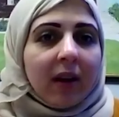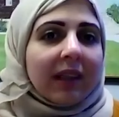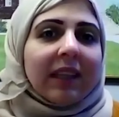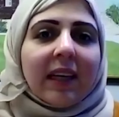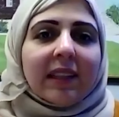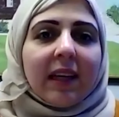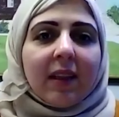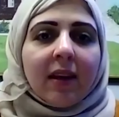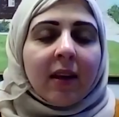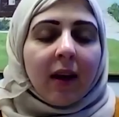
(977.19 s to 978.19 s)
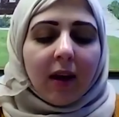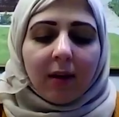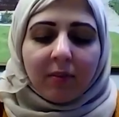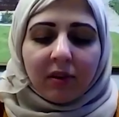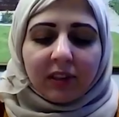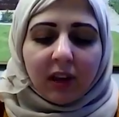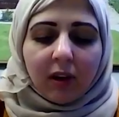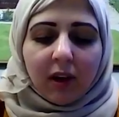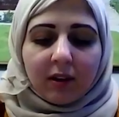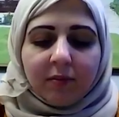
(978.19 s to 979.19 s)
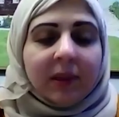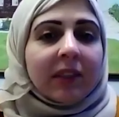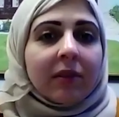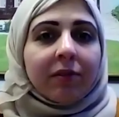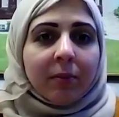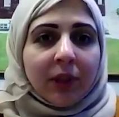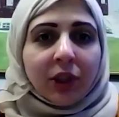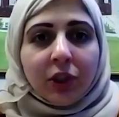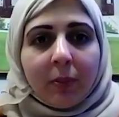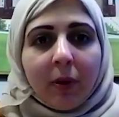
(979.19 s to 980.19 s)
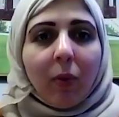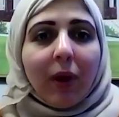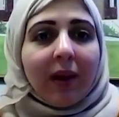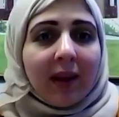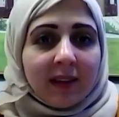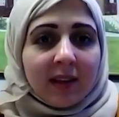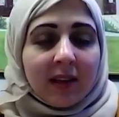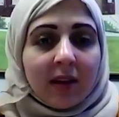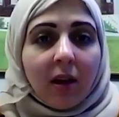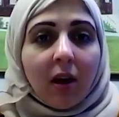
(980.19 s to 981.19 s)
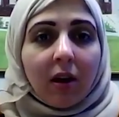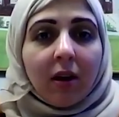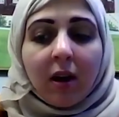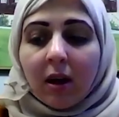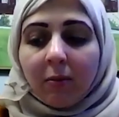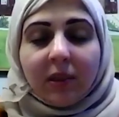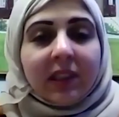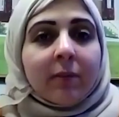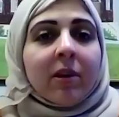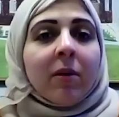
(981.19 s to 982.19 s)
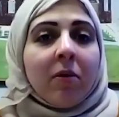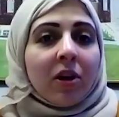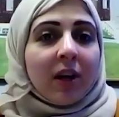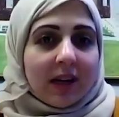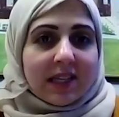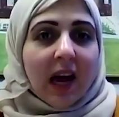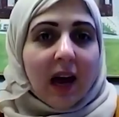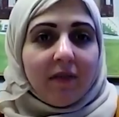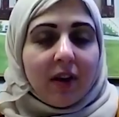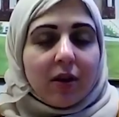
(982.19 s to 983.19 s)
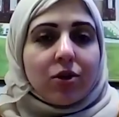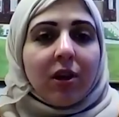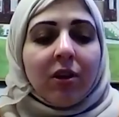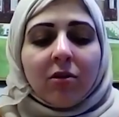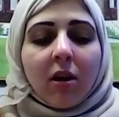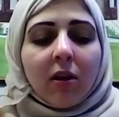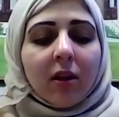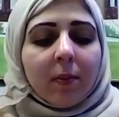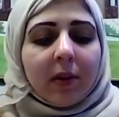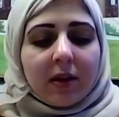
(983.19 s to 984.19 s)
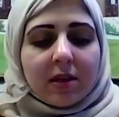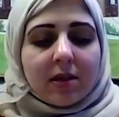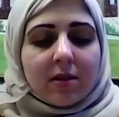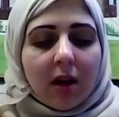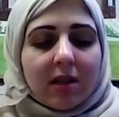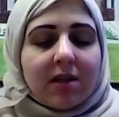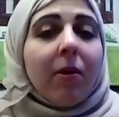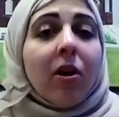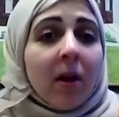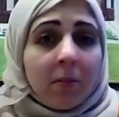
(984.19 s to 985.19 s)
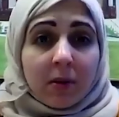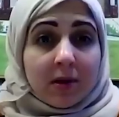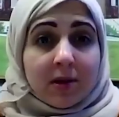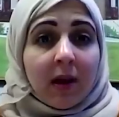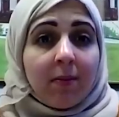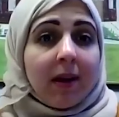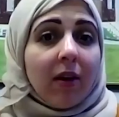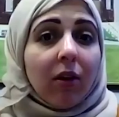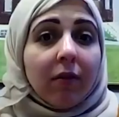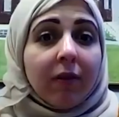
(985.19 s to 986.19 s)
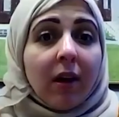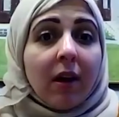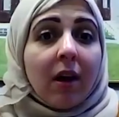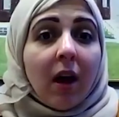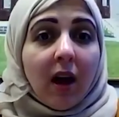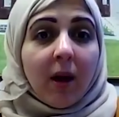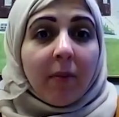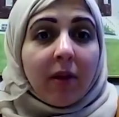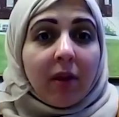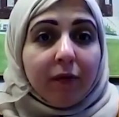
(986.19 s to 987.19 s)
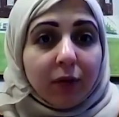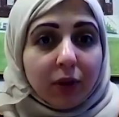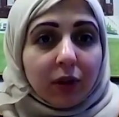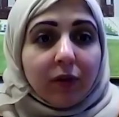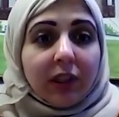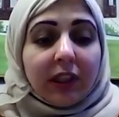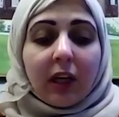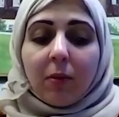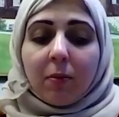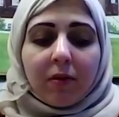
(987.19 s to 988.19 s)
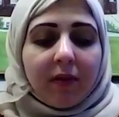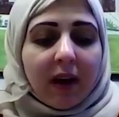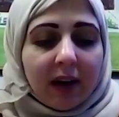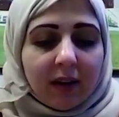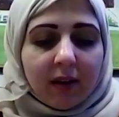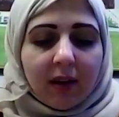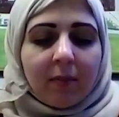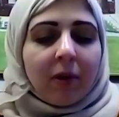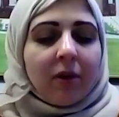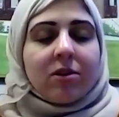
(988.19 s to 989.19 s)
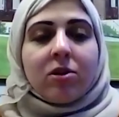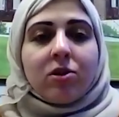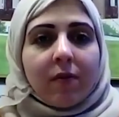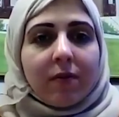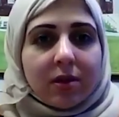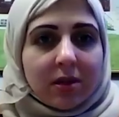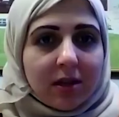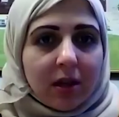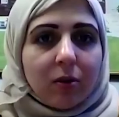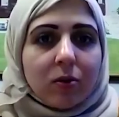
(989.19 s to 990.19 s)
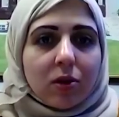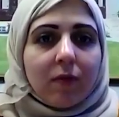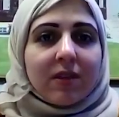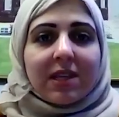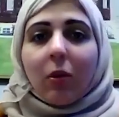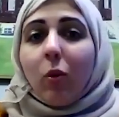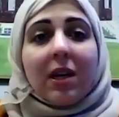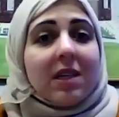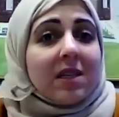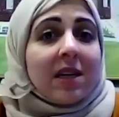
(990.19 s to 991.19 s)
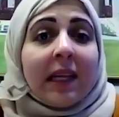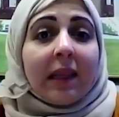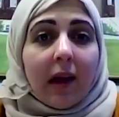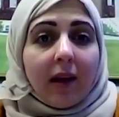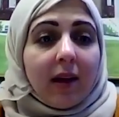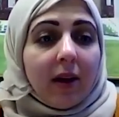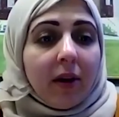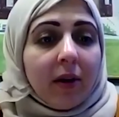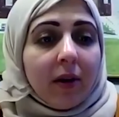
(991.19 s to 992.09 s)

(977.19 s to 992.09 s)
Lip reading: Because I think there's a lot of misinformation about what kind of need our Muslim community does have here. So can you talk a little bit to us about numbers maybe of the food services that you provide, the immigration services, the youth services? Like, what is the need like here?